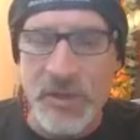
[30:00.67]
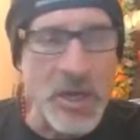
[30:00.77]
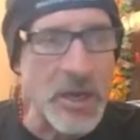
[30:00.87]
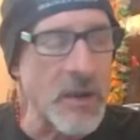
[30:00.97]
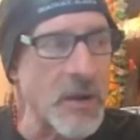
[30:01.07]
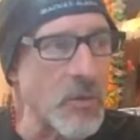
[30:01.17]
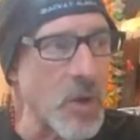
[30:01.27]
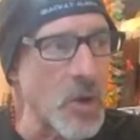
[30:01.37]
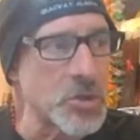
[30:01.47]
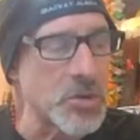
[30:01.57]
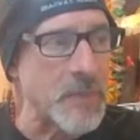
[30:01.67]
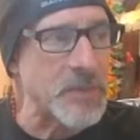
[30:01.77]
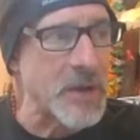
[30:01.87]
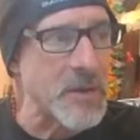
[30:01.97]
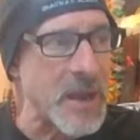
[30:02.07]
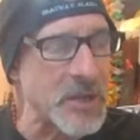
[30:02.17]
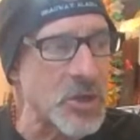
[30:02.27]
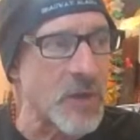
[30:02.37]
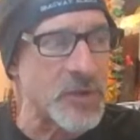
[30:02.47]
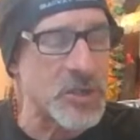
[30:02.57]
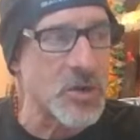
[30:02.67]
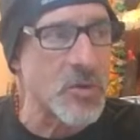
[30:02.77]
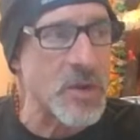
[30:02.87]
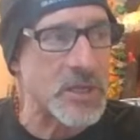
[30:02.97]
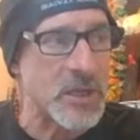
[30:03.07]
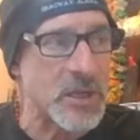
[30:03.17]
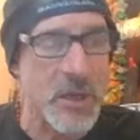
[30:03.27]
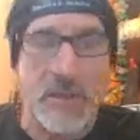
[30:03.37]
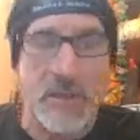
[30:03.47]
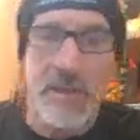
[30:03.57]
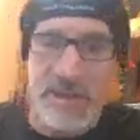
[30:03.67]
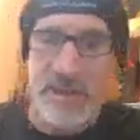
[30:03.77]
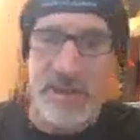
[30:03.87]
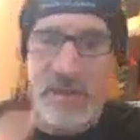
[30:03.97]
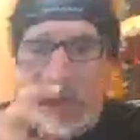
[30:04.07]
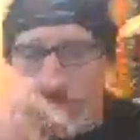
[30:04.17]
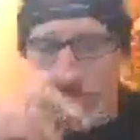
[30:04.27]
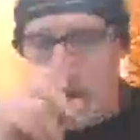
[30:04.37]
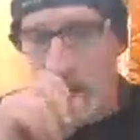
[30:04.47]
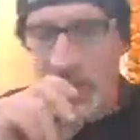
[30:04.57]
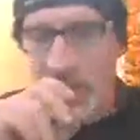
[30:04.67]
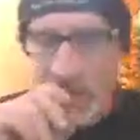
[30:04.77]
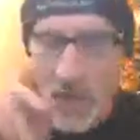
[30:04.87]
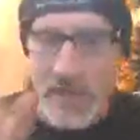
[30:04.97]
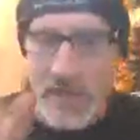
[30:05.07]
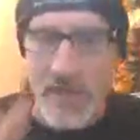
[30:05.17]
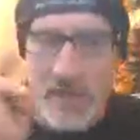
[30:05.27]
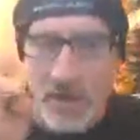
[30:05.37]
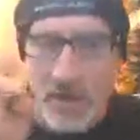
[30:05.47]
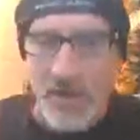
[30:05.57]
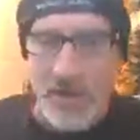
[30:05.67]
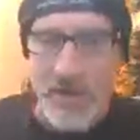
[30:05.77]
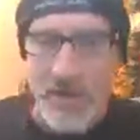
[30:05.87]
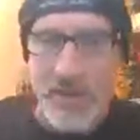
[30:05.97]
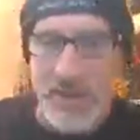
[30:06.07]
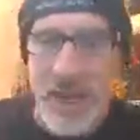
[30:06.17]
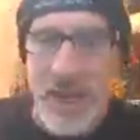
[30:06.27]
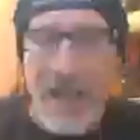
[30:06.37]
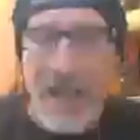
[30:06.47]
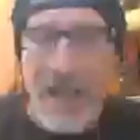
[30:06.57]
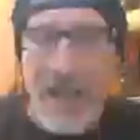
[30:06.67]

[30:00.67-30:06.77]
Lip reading: took a road trip down to Mexico for 2 weeks, or Southern California. One day we drove down into Ensenada,